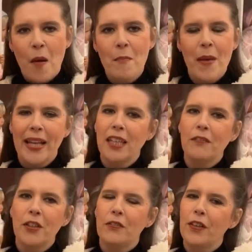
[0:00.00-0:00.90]
Many
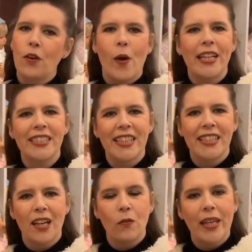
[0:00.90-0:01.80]
of you have
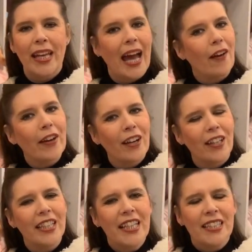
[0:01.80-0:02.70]
requested that we carry
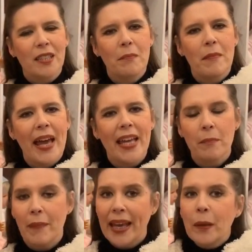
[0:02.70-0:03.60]
on to
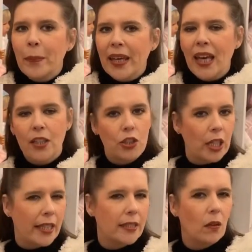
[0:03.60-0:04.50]
make maybe a
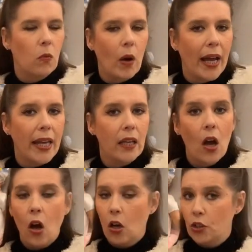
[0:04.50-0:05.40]
Jace awake
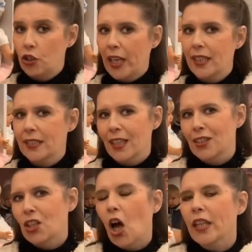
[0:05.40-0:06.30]
or Jace
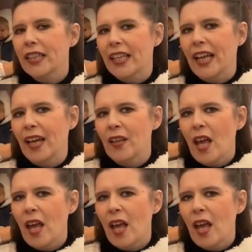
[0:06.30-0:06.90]
a toddler,